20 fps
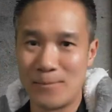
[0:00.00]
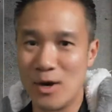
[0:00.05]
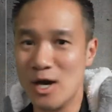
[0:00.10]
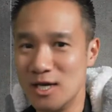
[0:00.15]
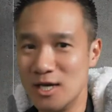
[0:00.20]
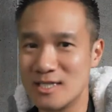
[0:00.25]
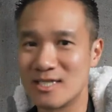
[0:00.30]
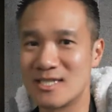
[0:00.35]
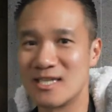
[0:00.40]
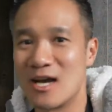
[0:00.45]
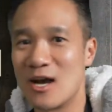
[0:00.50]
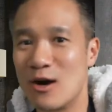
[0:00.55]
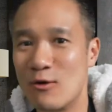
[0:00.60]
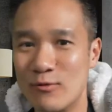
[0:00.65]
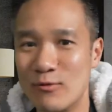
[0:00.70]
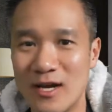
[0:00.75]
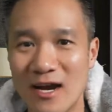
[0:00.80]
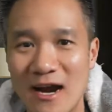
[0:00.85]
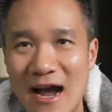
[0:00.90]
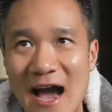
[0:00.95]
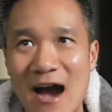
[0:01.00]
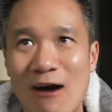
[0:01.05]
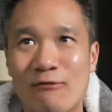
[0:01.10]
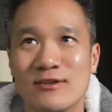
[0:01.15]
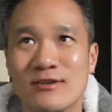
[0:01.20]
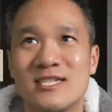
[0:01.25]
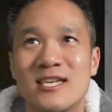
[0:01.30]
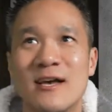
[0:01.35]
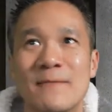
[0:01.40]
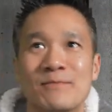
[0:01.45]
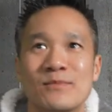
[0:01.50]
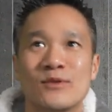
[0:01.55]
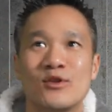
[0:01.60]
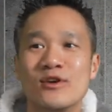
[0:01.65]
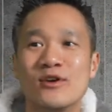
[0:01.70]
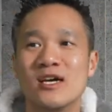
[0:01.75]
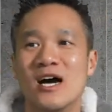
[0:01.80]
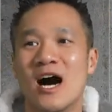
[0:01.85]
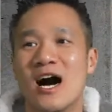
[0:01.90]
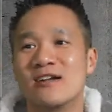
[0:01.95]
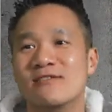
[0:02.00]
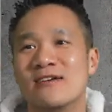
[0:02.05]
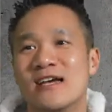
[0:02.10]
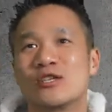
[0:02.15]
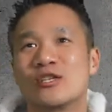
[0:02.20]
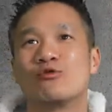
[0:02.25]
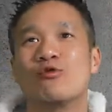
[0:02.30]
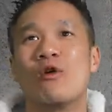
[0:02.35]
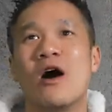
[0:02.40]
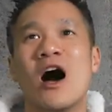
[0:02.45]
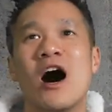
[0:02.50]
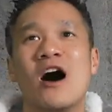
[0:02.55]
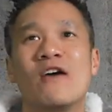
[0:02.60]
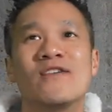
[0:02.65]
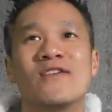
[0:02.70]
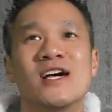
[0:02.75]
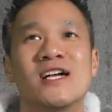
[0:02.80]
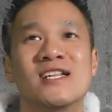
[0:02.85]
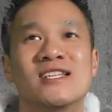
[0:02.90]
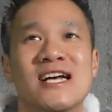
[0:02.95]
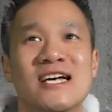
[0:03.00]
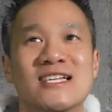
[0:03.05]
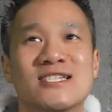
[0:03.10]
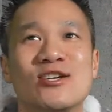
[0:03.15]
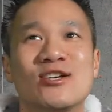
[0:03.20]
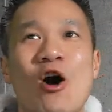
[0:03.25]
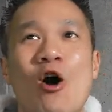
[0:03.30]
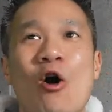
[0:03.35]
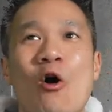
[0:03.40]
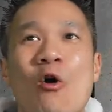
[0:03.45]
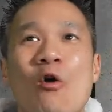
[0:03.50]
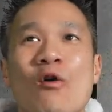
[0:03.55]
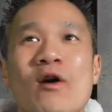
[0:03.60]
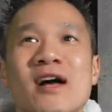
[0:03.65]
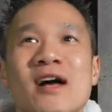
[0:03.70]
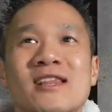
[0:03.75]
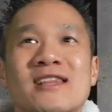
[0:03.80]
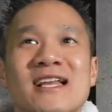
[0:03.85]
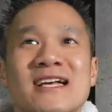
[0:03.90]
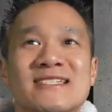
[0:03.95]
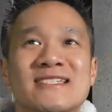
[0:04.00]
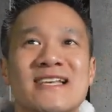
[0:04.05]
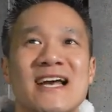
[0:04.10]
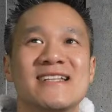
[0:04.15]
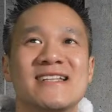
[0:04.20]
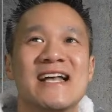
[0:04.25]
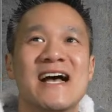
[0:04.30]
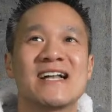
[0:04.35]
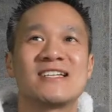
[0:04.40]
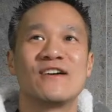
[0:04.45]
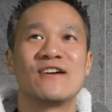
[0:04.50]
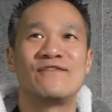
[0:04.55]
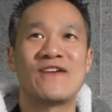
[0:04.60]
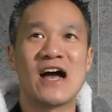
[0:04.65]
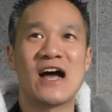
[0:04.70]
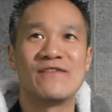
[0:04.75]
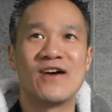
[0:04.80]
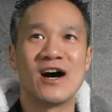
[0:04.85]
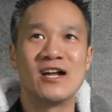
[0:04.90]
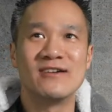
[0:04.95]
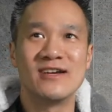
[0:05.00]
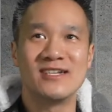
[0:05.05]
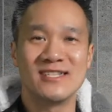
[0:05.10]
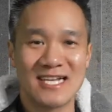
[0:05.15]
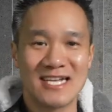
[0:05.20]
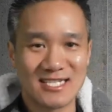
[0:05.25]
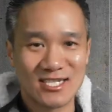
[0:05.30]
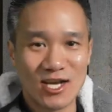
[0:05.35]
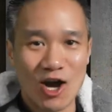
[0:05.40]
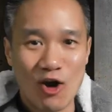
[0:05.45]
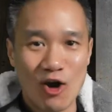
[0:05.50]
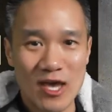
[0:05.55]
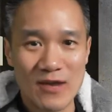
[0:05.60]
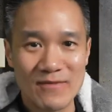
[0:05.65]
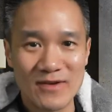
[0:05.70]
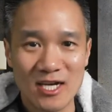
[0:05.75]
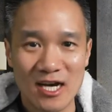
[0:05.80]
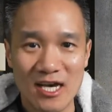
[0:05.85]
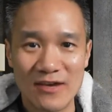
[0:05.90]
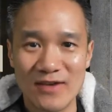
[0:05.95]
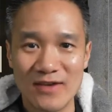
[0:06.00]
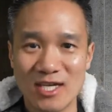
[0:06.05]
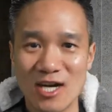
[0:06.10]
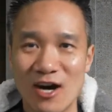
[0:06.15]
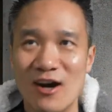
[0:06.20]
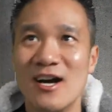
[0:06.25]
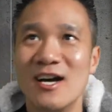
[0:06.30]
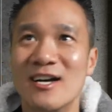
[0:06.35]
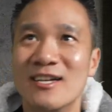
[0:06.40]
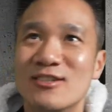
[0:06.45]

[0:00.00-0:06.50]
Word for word: Peace. We are out. 312. Let's go. Let's get that to 500. Let's go. Here we go. Here we go.